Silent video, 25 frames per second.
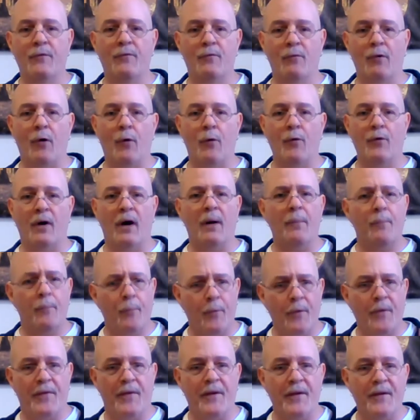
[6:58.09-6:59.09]
grown up
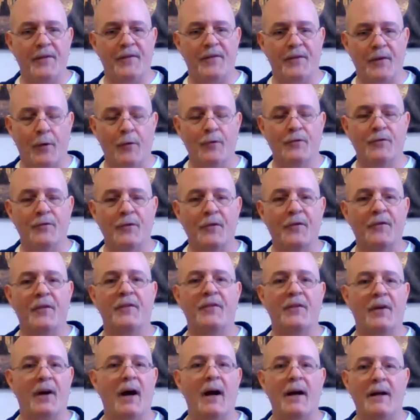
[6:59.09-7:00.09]
with this social
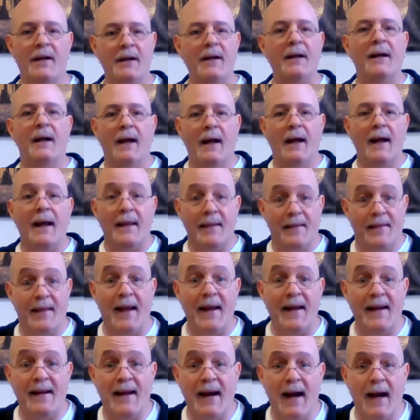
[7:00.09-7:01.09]
society,
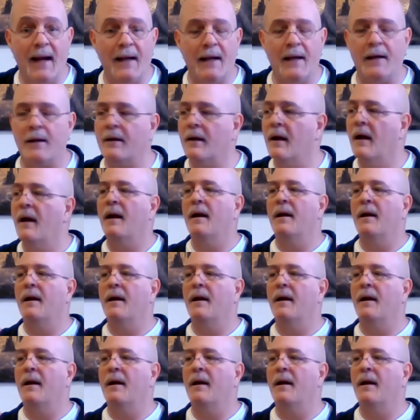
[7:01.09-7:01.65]
they get it.